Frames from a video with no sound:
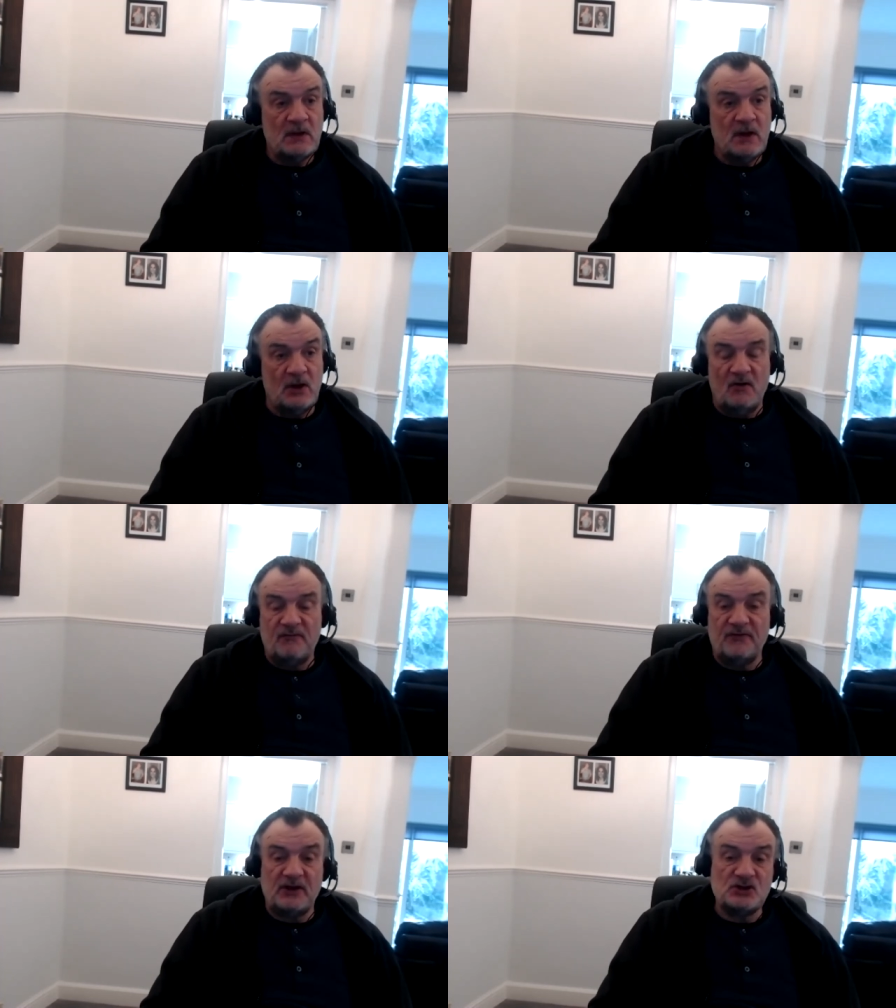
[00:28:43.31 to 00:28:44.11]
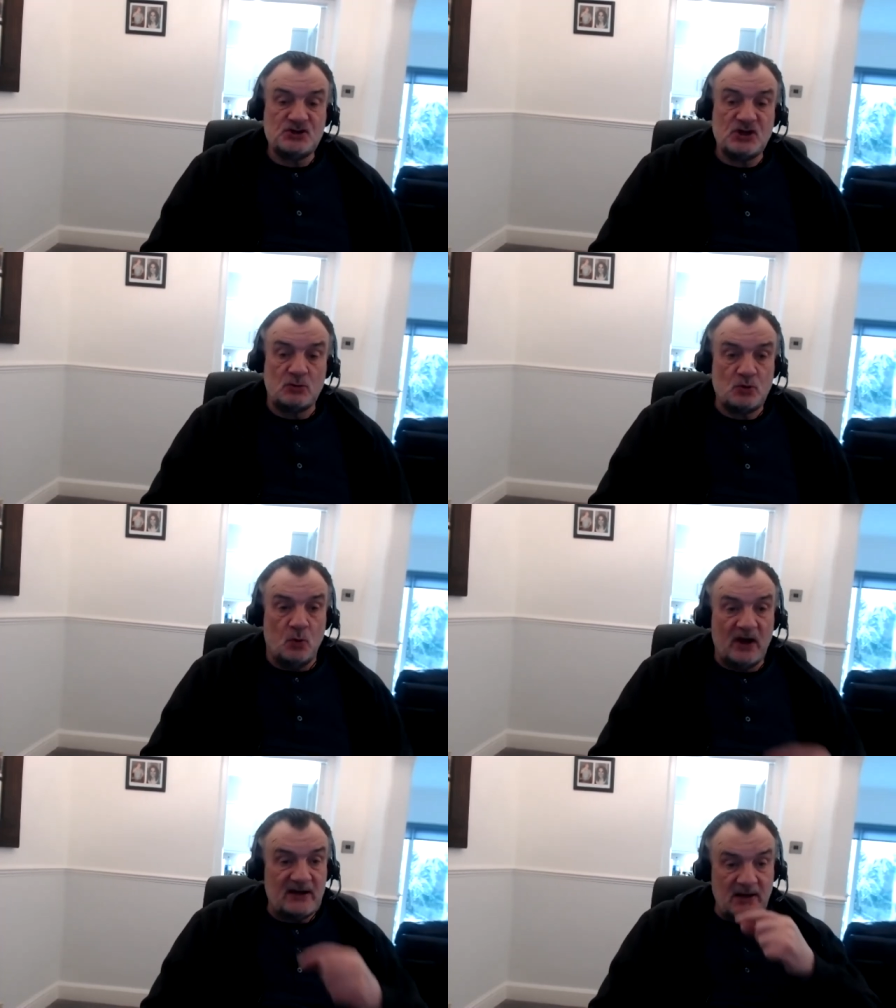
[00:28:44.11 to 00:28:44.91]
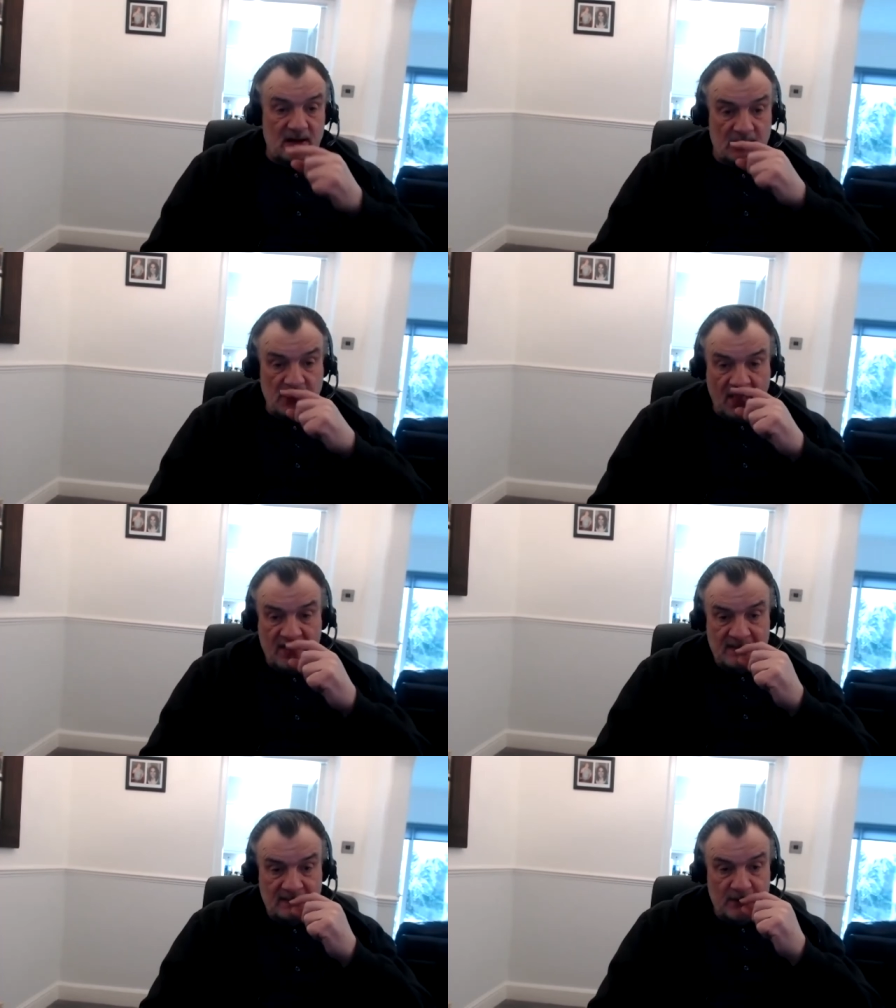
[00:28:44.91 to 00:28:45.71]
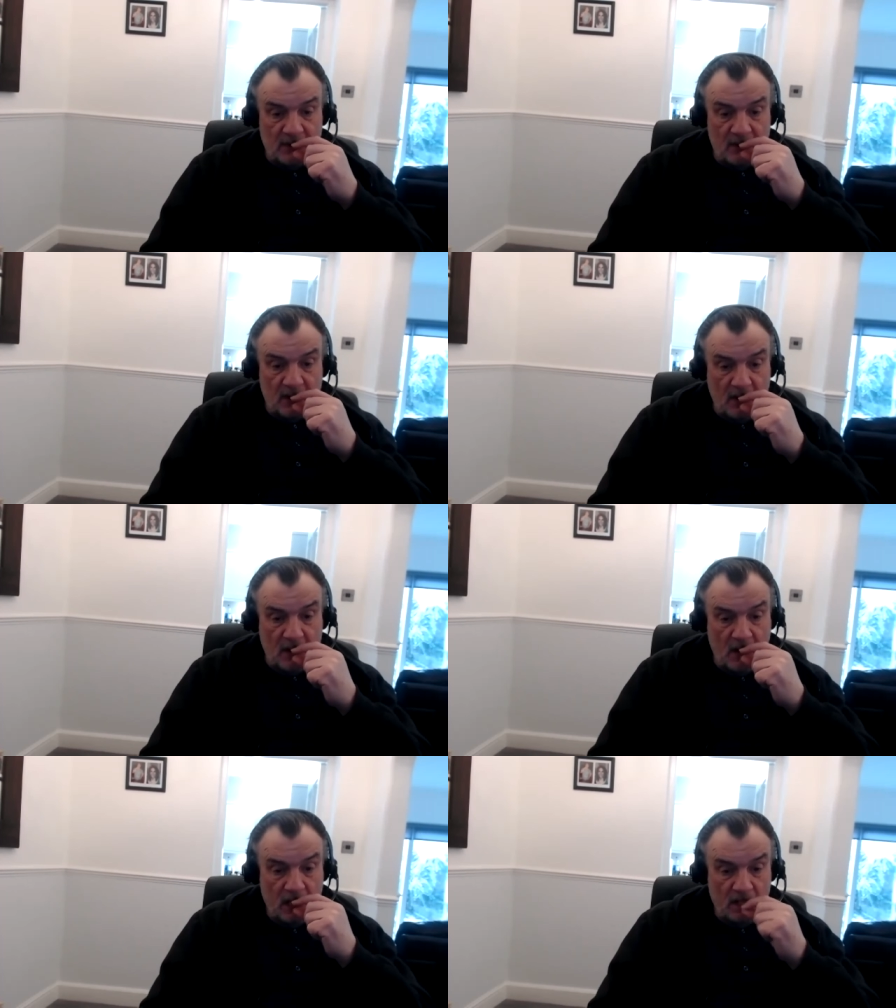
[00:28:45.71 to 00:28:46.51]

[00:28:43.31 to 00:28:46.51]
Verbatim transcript: and I think it shows quite clearly that uh,